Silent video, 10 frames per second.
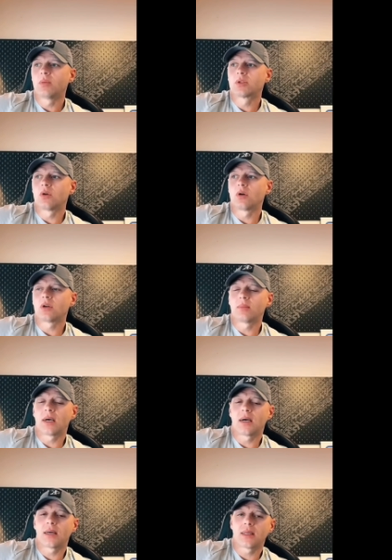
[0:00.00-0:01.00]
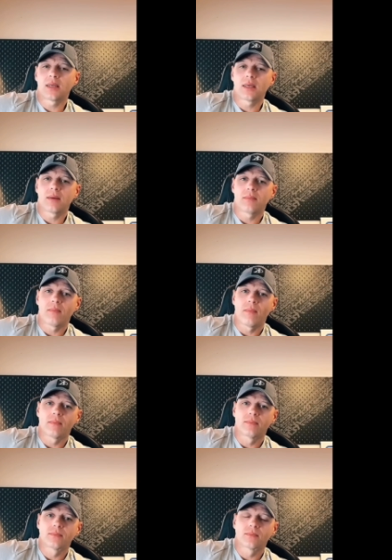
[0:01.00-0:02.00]
we were talking about
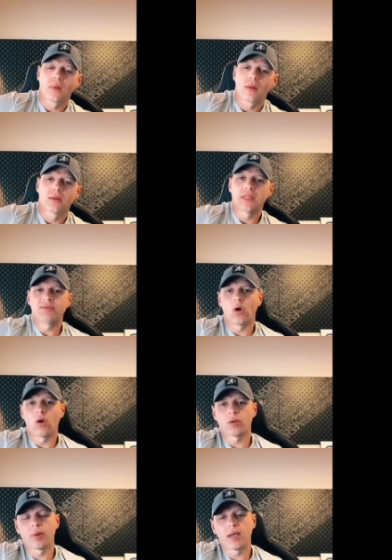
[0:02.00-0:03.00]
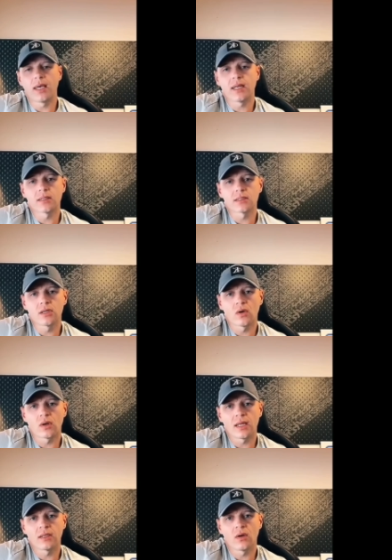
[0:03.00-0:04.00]
if you're a parent and
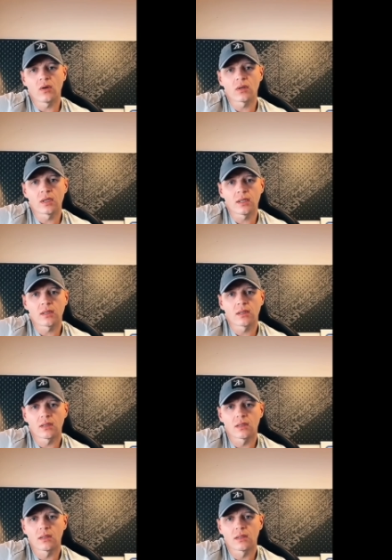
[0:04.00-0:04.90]
you're letting your kid